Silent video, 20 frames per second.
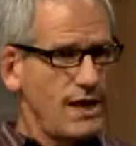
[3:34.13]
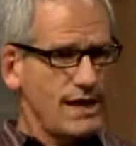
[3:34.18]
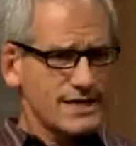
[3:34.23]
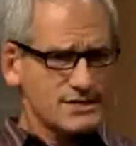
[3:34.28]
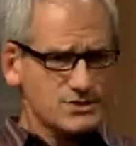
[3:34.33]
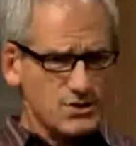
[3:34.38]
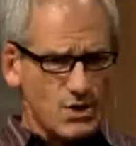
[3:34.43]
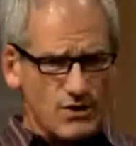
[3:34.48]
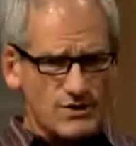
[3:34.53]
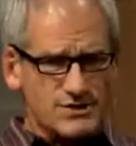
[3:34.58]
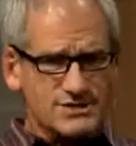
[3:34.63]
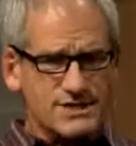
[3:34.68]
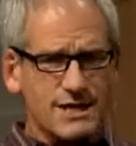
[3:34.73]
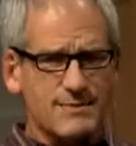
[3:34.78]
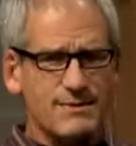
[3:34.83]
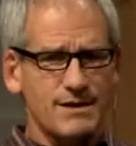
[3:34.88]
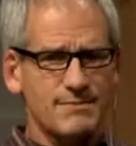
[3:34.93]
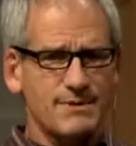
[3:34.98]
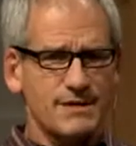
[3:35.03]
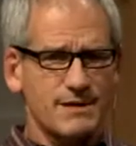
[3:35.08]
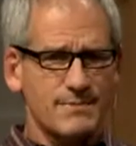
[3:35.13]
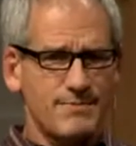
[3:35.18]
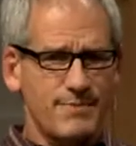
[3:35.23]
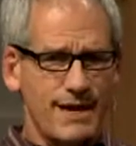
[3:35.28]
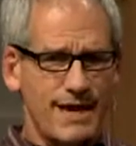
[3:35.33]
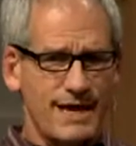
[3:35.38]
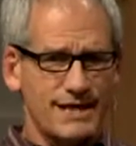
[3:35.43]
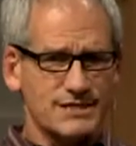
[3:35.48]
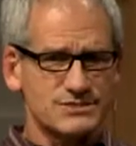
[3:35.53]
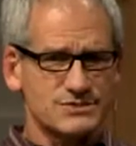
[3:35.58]
It's all the time I'd been a
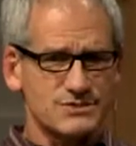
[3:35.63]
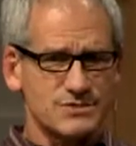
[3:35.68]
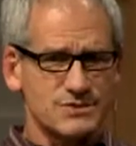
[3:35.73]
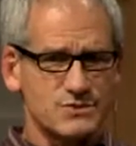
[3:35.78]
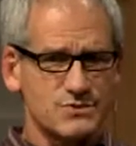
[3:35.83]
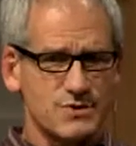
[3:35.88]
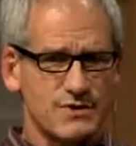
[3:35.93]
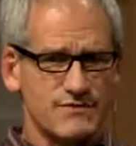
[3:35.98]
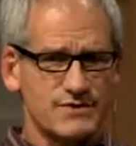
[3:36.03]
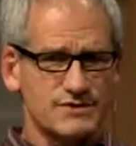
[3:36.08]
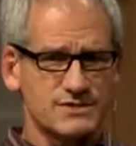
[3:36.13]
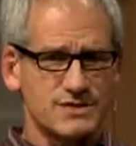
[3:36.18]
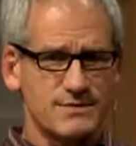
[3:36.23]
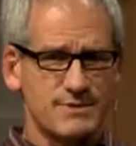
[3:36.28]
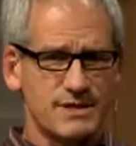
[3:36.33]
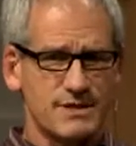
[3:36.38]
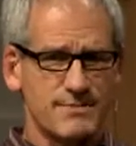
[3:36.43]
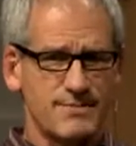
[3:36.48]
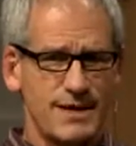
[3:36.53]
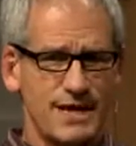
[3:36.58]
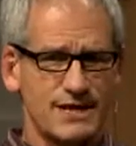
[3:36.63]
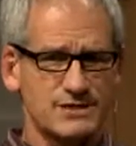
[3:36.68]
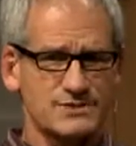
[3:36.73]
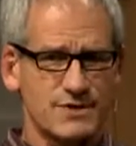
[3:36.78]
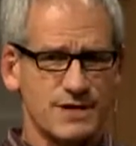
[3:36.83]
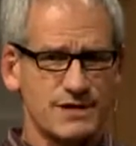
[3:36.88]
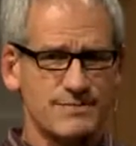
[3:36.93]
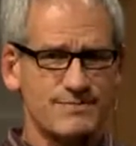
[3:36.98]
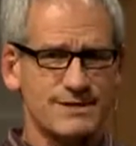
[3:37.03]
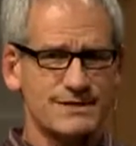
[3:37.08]
pastor, the 12 years I'd been a
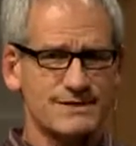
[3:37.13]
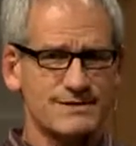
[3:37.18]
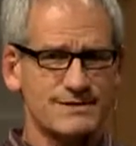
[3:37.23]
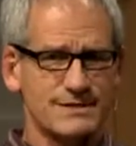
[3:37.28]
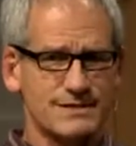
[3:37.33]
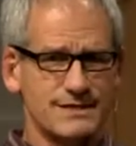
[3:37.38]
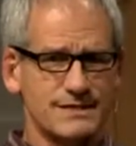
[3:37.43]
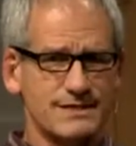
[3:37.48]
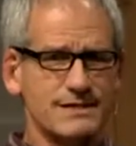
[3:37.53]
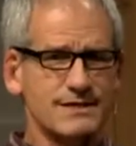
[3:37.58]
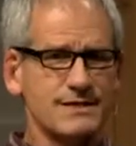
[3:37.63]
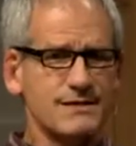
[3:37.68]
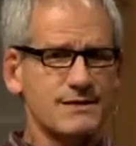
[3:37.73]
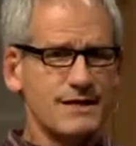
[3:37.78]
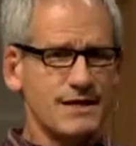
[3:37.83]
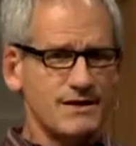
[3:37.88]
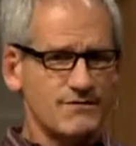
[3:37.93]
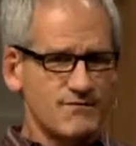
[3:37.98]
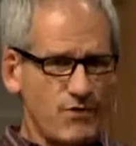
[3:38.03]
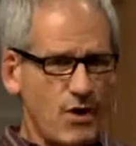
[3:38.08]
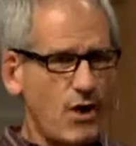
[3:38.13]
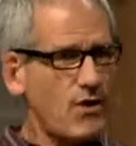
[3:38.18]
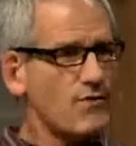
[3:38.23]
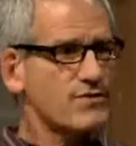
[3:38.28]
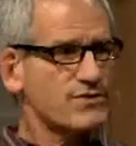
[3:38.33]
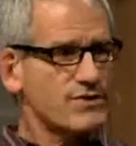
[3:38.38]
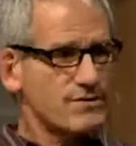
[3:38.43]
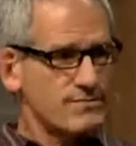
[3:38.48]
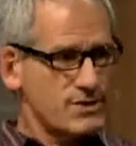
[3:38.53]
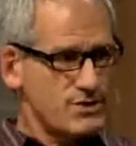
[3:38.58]
pastor, I'd been involved
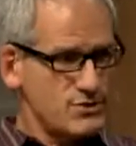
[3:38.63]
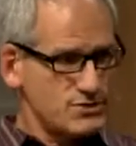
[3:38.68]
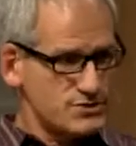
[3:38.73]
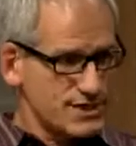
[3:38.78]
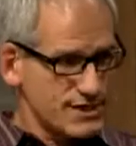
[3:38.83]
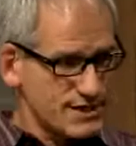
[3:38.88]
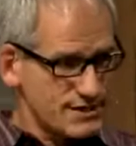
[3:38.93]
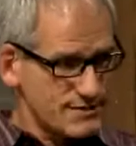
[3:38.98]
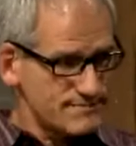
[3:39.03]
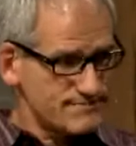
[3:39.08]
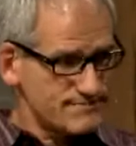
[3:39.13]
with the music